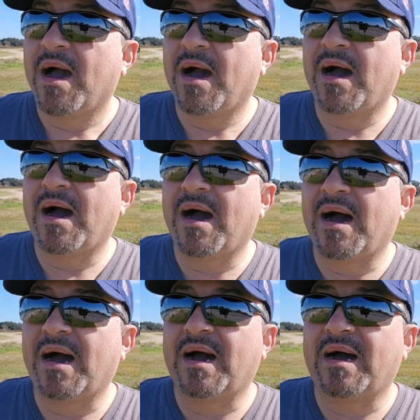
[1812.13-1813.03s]

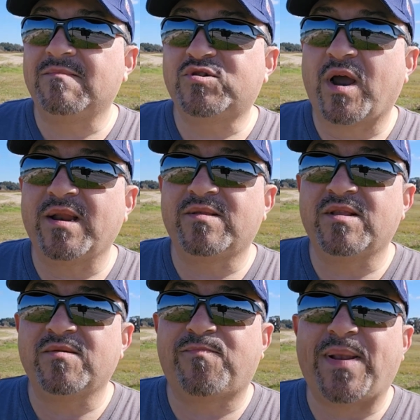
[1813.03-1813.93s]
I'm
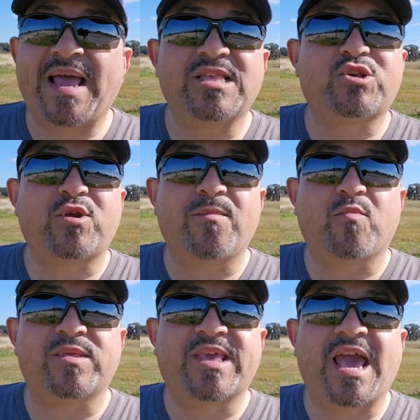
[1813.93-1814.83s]
trying to plan the
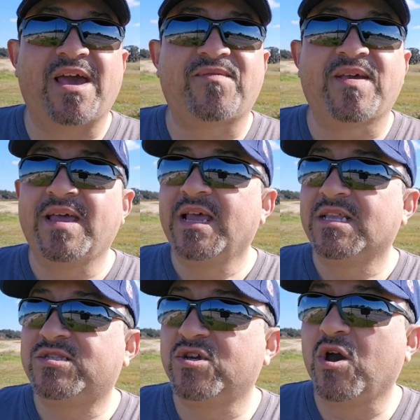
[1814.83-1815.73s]
trip with Kev
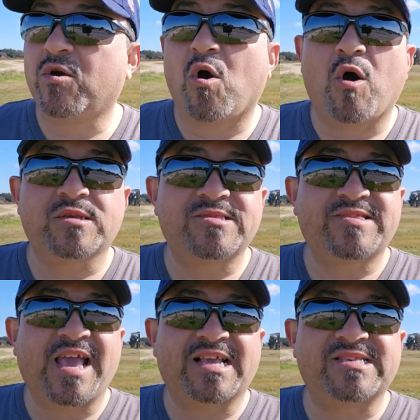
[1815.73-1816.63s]
to go to
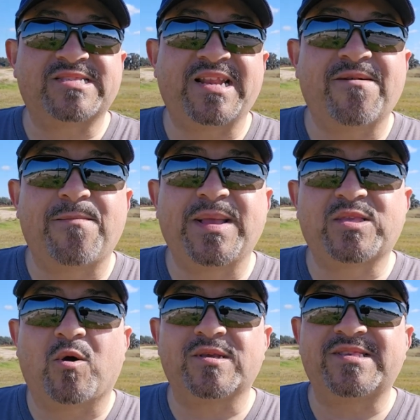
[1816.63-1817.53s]
Austin, Texas. I've never
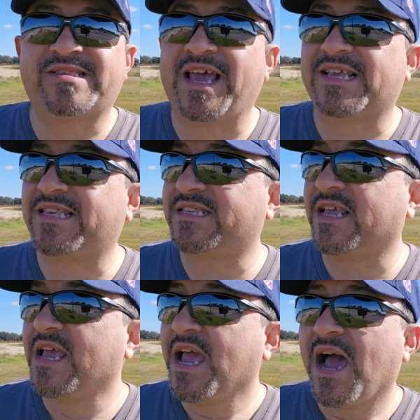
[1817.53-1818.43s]
been to Austin,
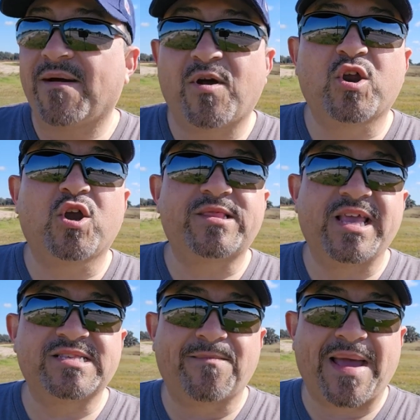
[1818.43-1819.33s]
Texas. I've heard good
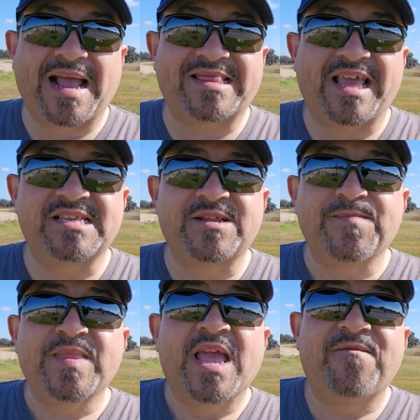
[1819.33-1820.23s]
things and bad things.
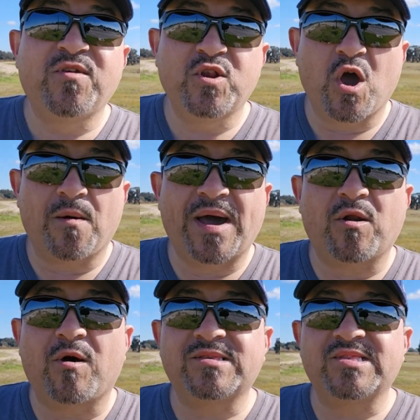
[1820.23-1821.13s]
If you know
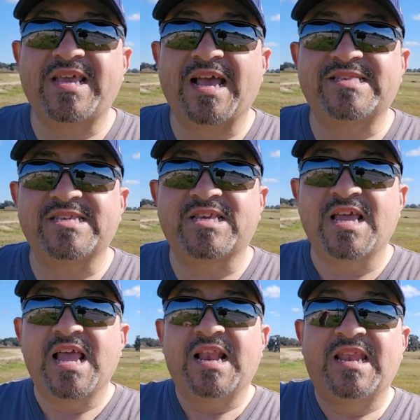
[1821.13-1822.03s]
about Austin,
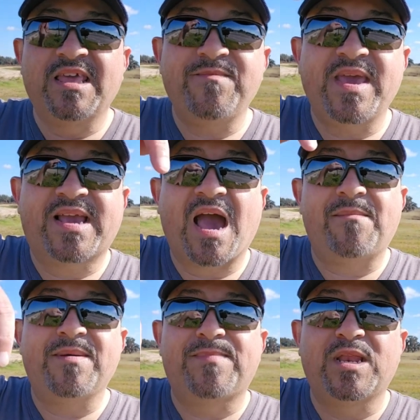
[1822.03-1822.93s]
Texas, leave me a
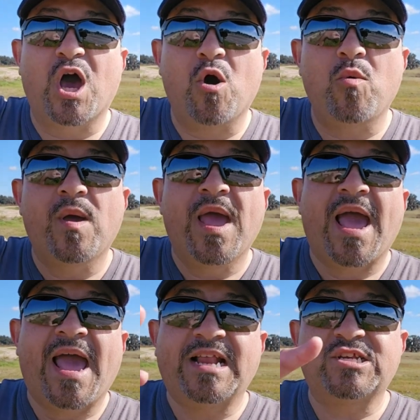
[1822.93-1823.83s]
comment below
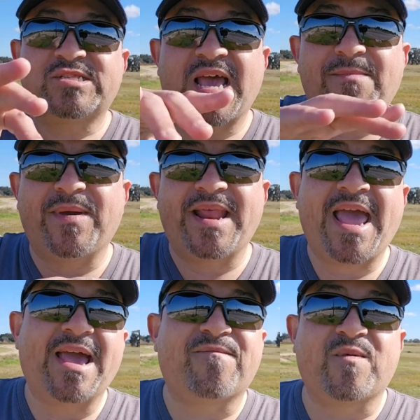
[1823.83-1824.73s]
and just type in,
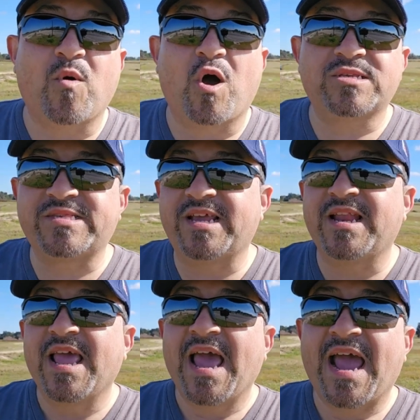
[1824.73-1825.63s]
hey, I'm from
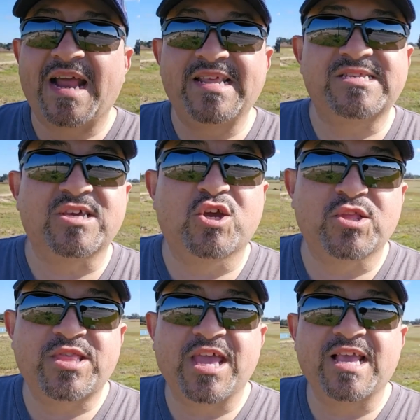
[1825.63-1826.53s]
Austin, and these are the
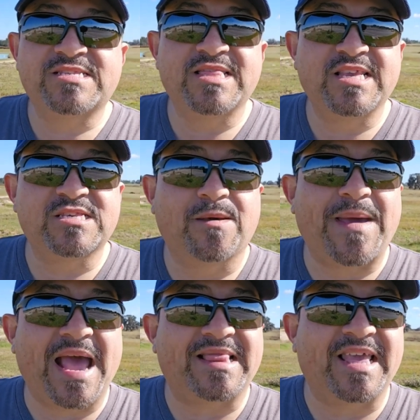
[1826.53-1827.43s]
good things and these are the
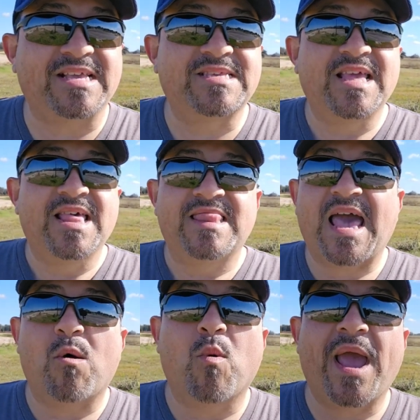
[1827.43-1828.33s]
bad things.
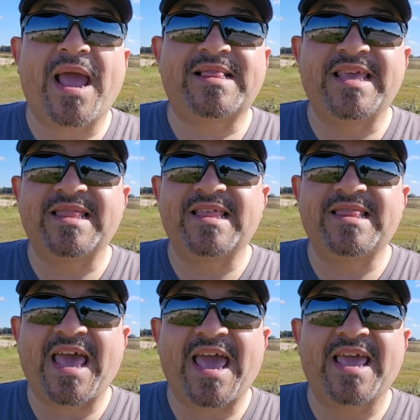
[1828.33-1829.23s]
That way, at the end of
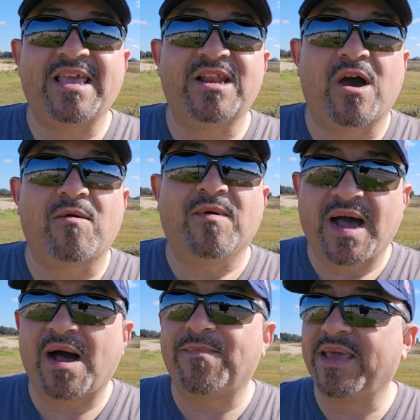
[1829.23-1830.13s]
the day, you know,
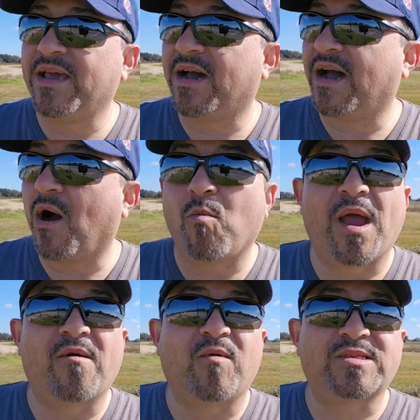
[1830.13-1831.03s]
I'll be
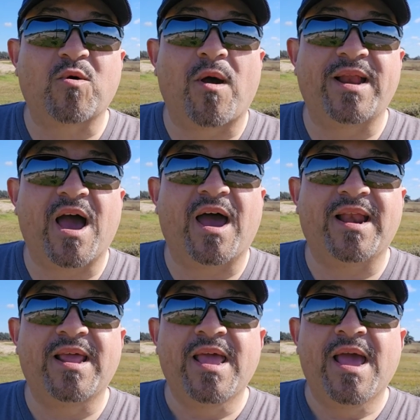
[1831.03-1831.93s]
aware of what's going
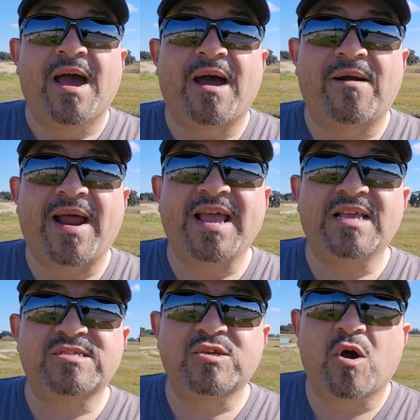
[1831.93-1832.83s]
on. All
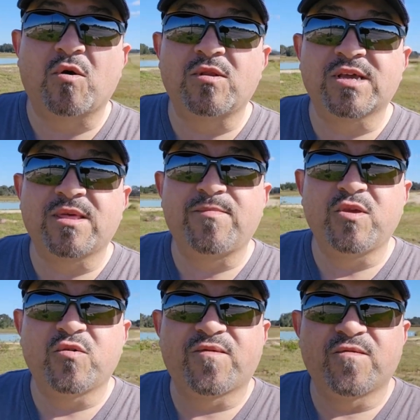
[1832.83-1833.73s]
right, so look at the
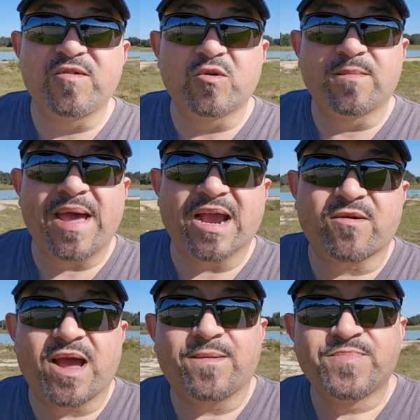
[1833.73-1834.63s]
beautiful view in the
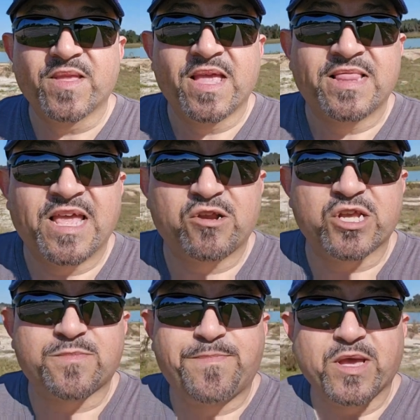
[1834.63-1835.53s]
background. They're
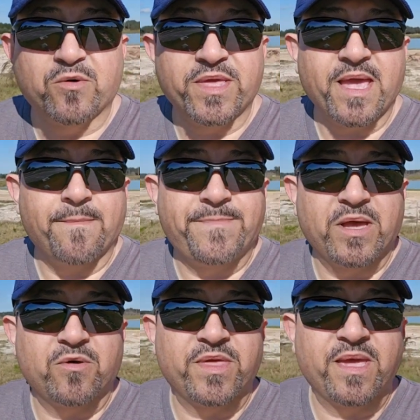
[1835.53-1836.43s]
just building,
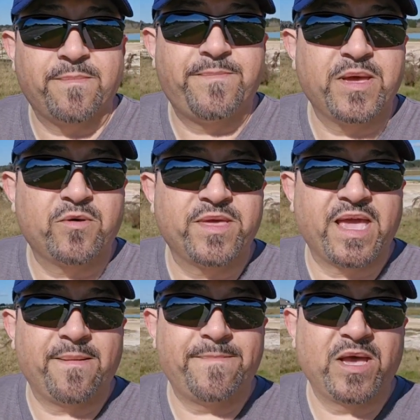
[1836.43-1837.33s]
building,
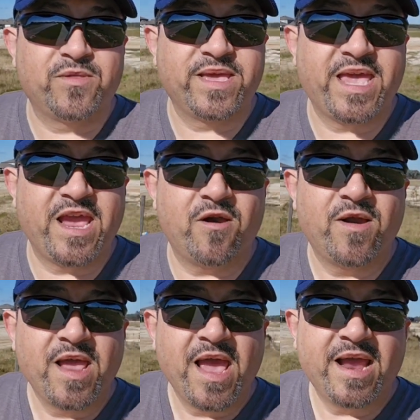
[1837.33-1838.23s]
building, and building
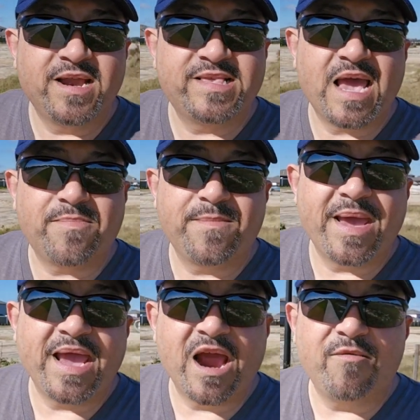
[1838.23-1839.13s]
here in the Tampa
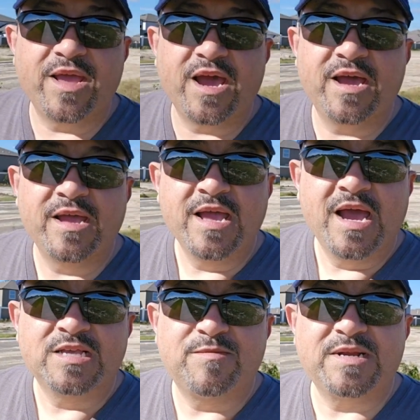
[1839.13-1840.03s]
Bay area,
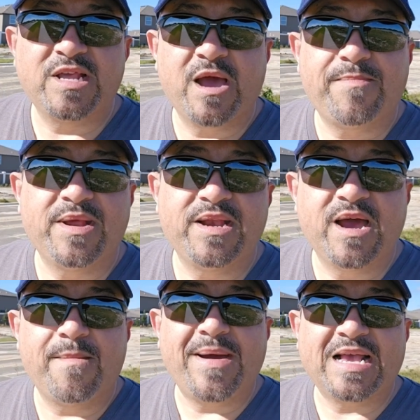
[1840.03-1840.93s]
especially up in
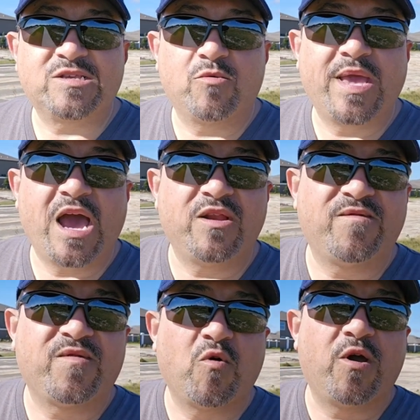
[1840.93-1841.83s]
Pasco
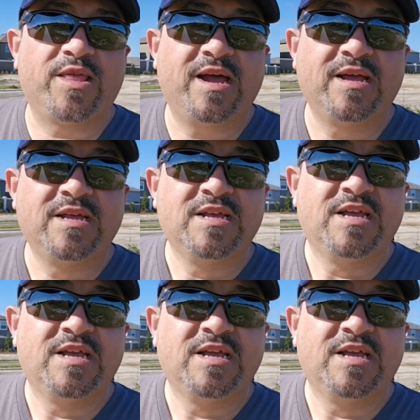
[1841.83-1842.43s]
County, Florida.